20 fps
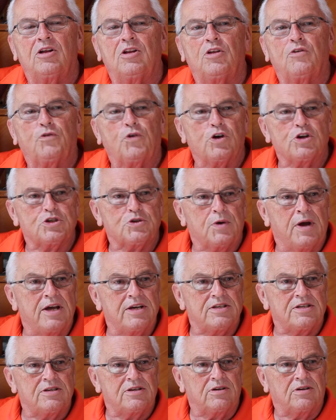The first
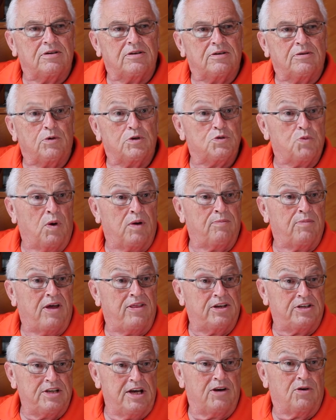race was won by
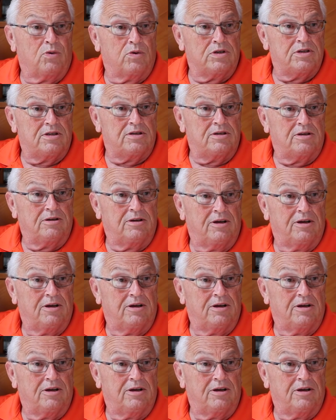the 10-horse,